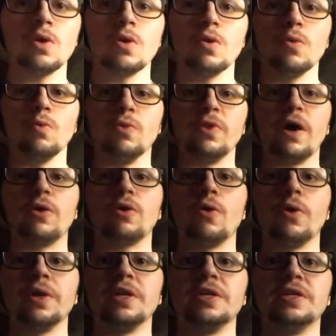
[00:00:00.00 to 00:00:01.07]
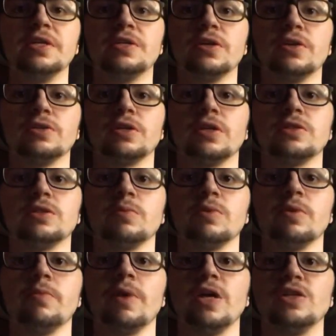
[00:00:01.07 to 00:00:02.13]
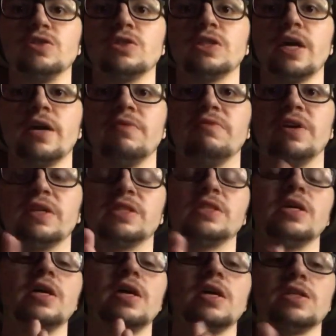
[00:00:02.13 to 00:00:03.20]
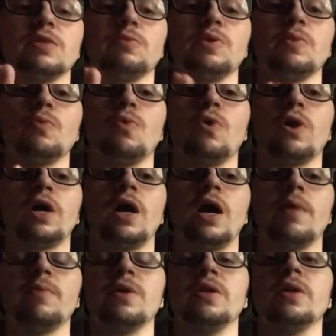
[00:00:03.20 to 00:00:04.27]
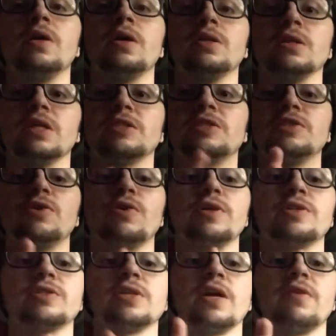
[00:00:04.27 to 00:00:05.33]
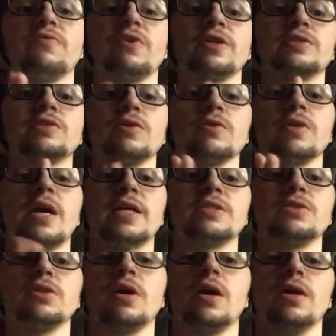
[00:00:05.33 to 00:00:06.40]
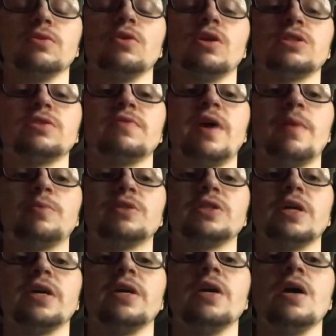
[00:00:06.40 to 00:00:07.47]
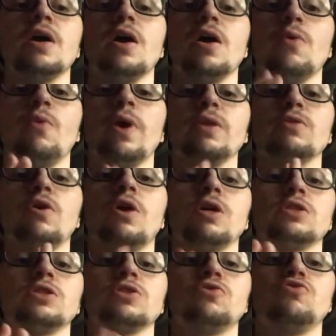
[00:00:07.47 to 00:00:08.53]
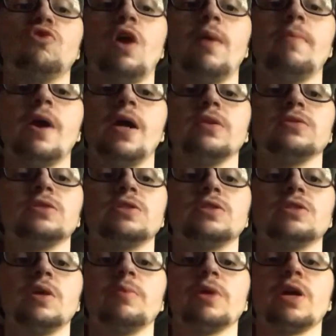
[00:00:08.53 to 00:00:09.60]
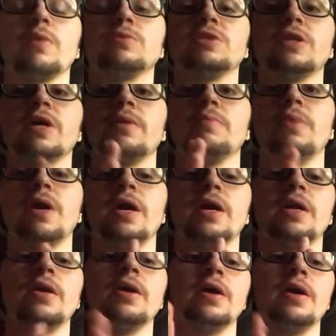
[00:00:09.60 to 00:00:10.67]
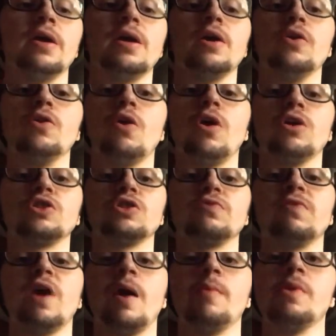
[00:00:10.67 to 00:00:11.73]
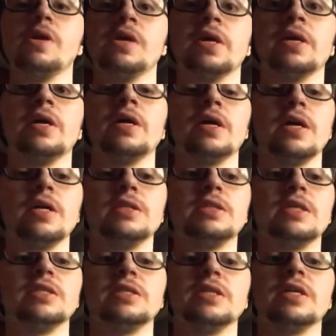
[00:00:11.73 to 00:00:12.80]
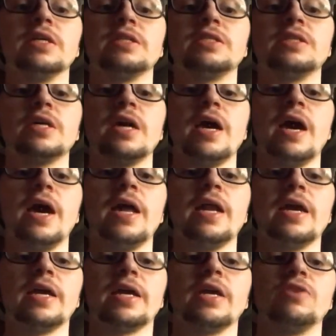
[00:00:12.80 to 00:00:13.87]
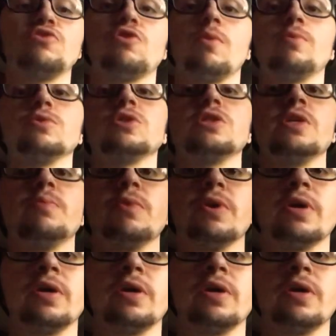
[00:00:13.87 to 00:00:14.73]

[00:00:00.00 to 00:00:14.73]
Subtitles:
Without going into details on some of the major side effects, some of the more common, less serious side effects are loss of appetite, weight loss, dry mouth, stomach upset and pain, nausea, vomiting, dizziness, headache, and trouble sleeping.